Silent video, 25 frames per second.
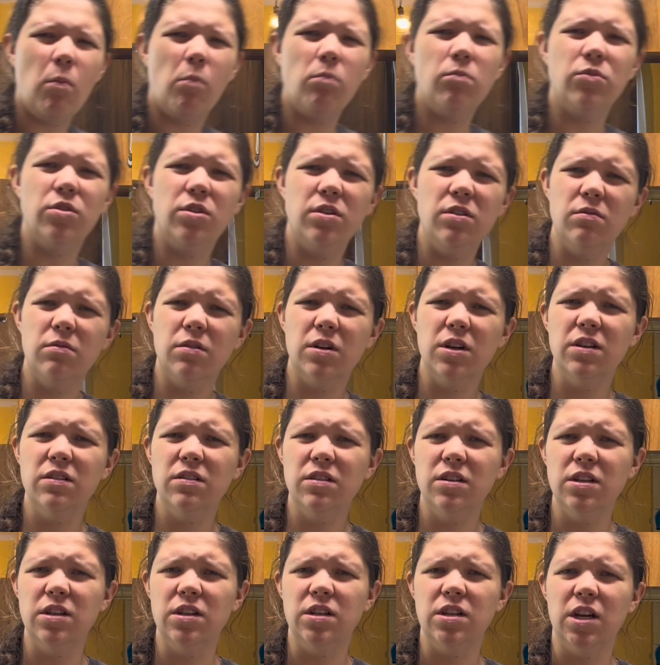Do you want to see
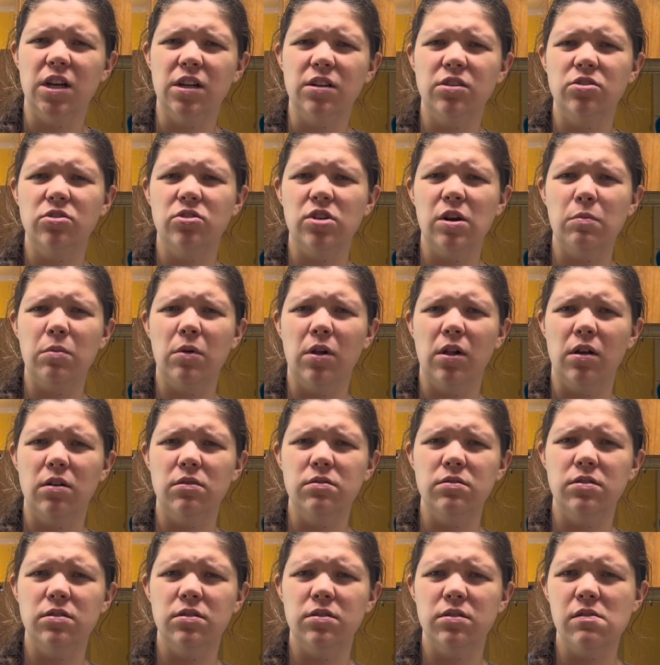the texture up
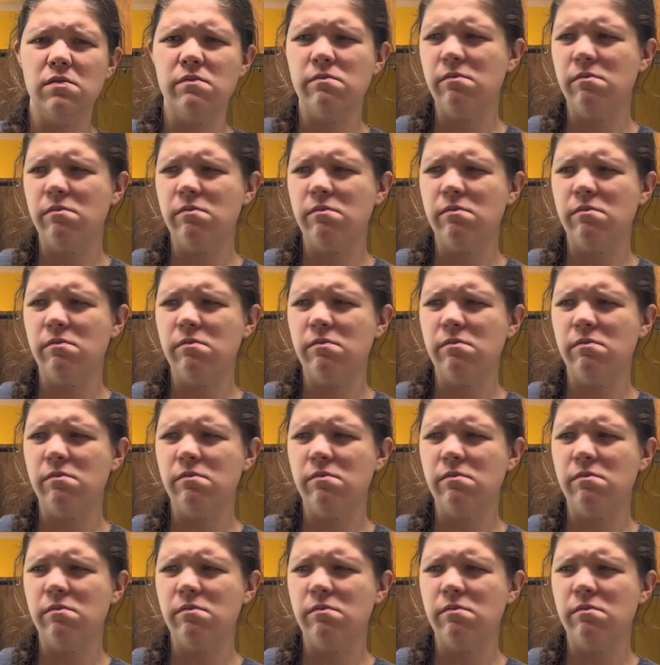close?